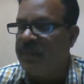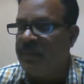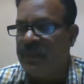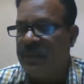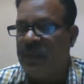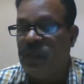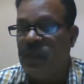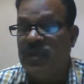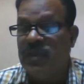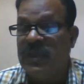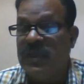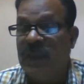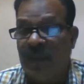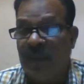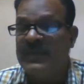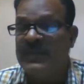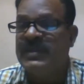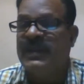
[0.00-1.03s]
industrial
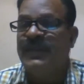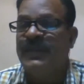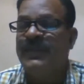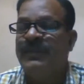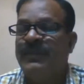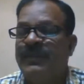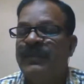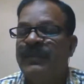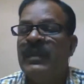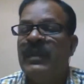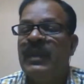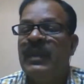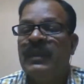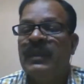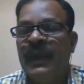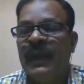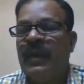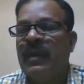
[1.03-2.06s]
policy,
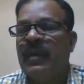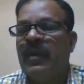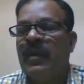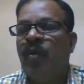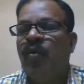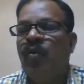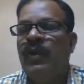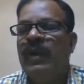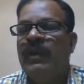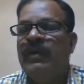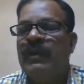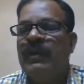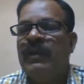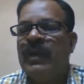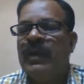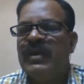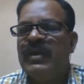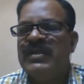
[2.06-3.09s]
there we have
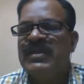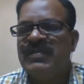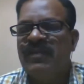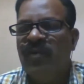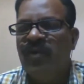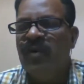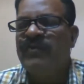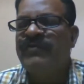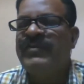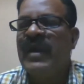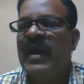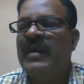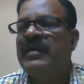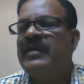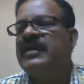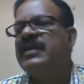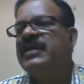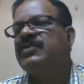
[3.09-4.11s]
given much more
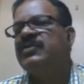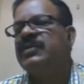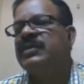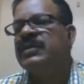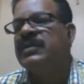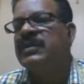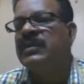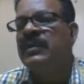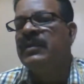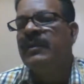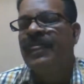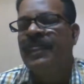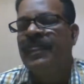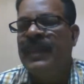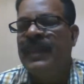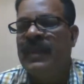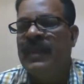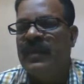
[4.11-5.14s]
priority to the
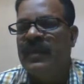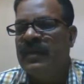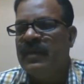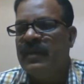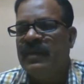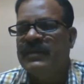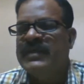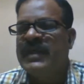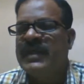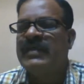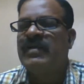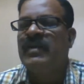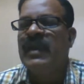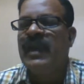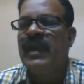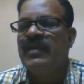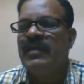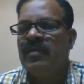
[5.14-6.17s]
the sector
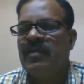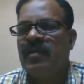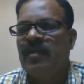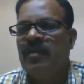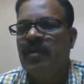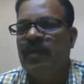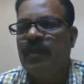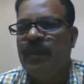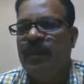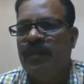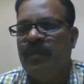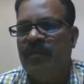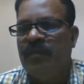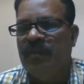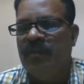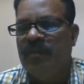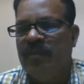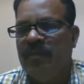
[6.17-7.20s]
like your
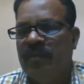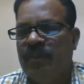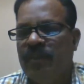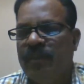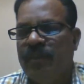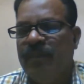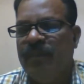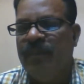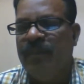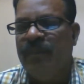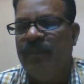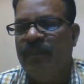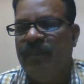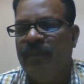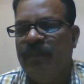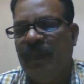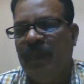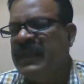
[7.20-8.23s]

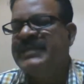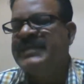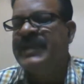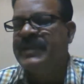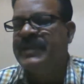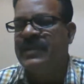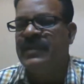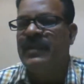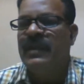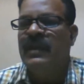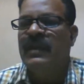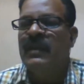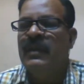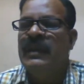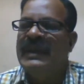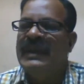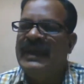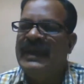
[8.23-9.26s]
public sector
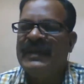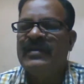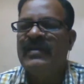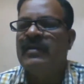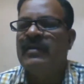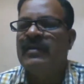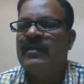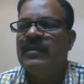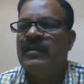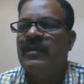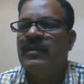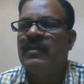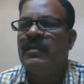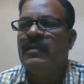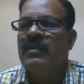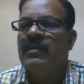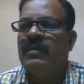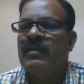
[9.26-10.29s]
later on
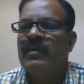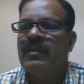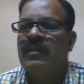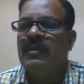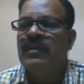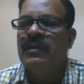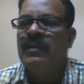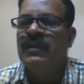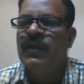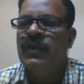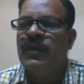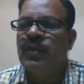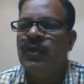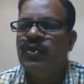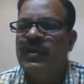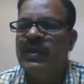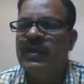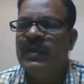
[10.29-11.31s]
uh, due to
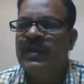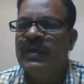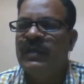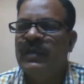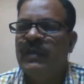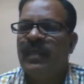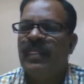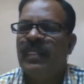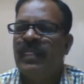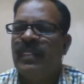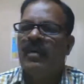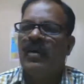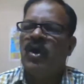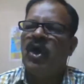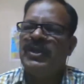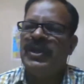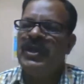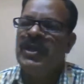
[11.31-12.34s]
the uh,
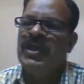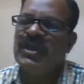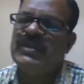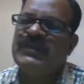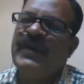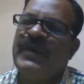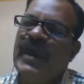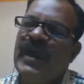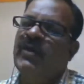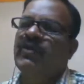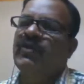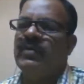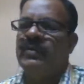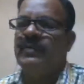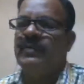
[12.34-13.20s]
continuous failure